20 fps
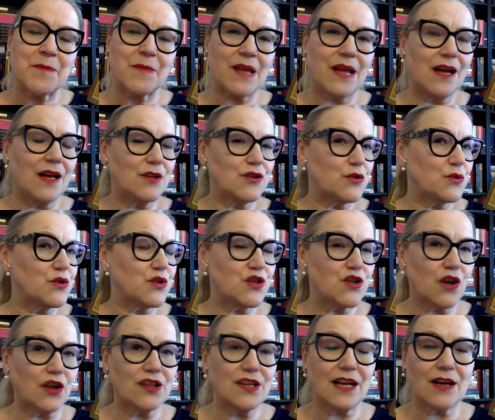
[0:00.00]
Uh, Susan
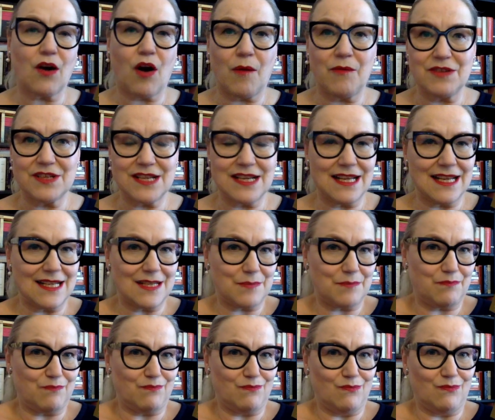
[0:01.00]
Sontag obviously is
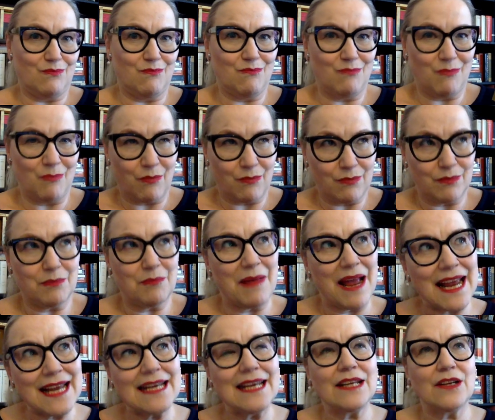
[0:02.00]

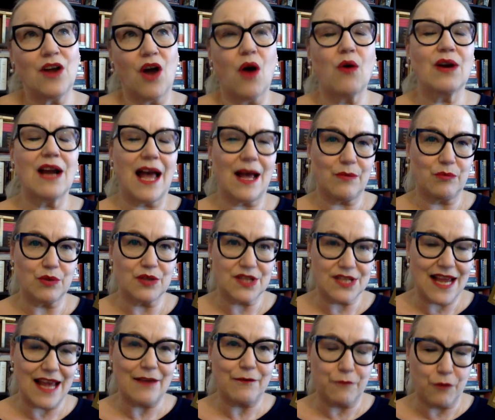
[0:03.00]
mainly known, I would say,